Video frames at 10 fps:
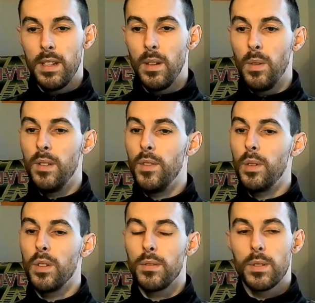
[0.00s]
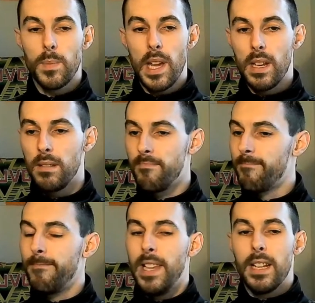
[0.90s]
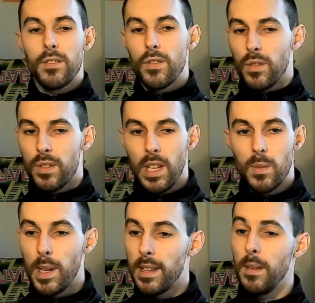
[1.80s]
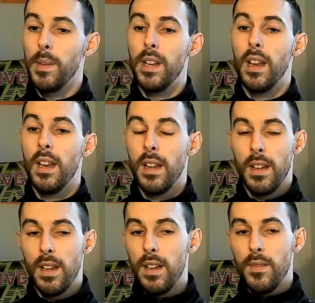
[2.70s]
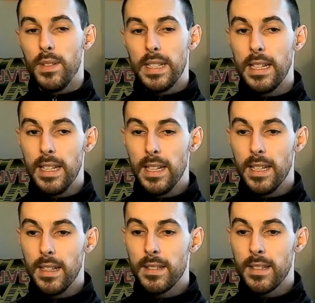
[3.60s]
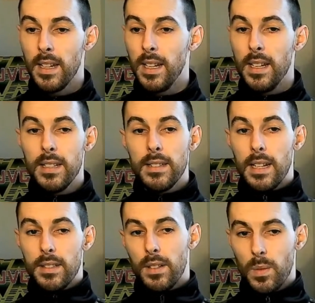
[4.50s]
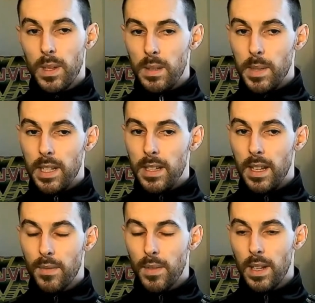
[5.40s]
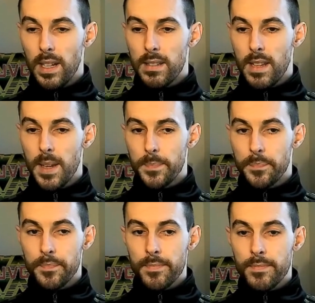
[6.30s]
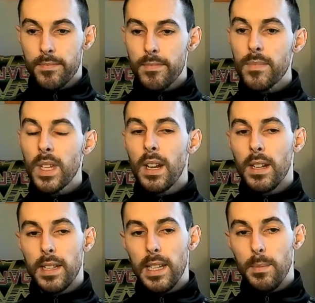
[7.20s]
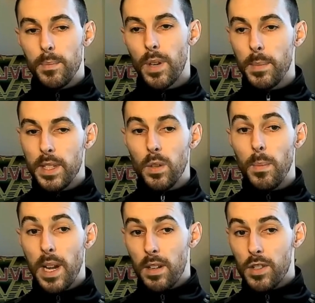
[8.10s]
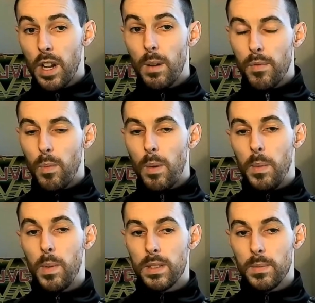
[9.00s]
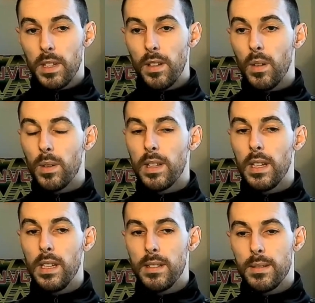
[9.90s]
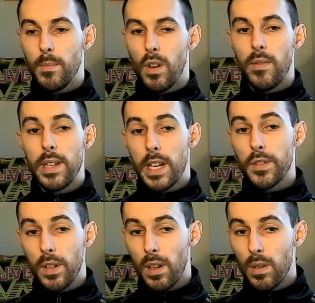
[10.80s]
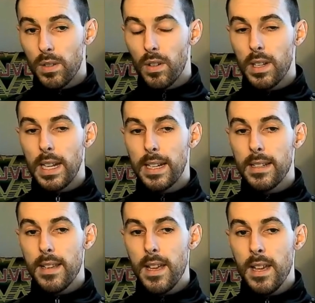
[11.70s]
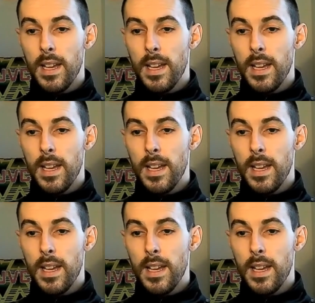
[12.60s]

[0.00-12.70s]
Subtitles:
If you could spend, let's just say 20 million for Danny Ings, that's your 20 million you get for Lacazette. I think he'd probably do a better job for what we want him to do. I think he's more of a natural goal scorer than Lacazette.